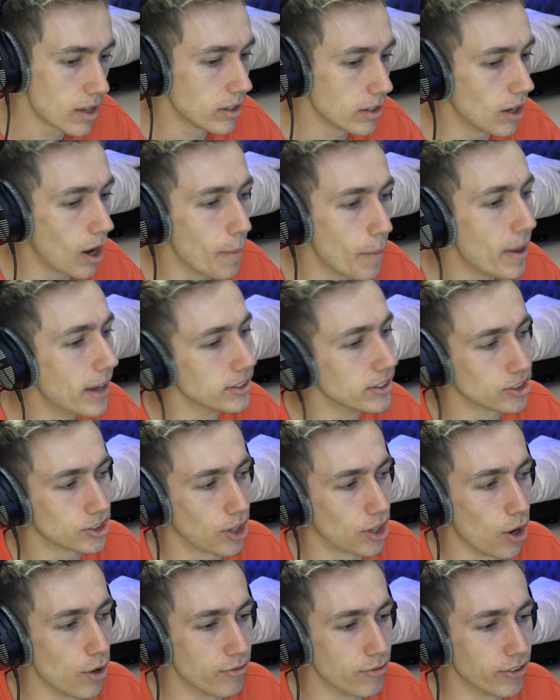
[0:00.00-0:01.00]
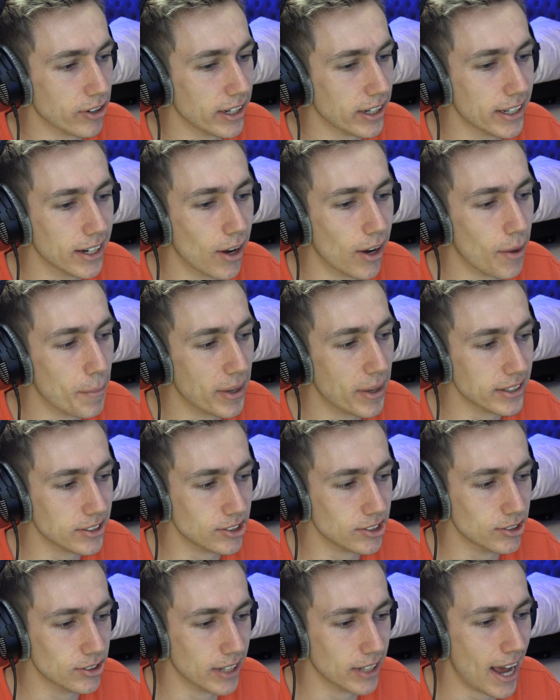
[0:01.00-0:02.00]
Yeah, I might just go for it. You know, I might
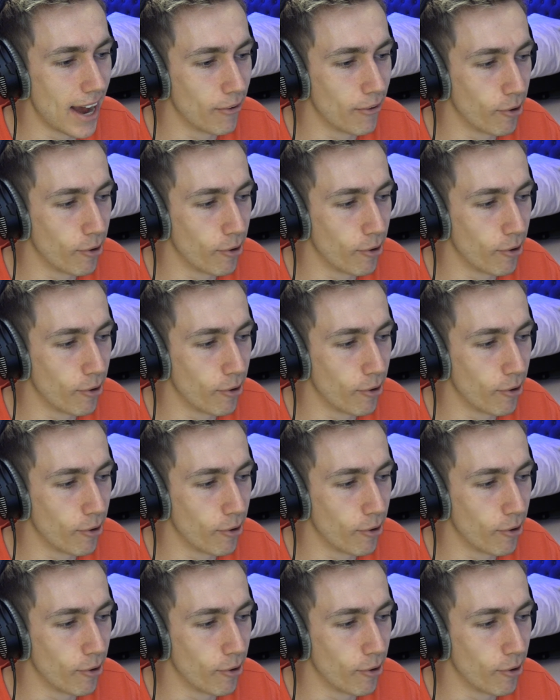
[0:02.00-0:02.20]
just use an arrow.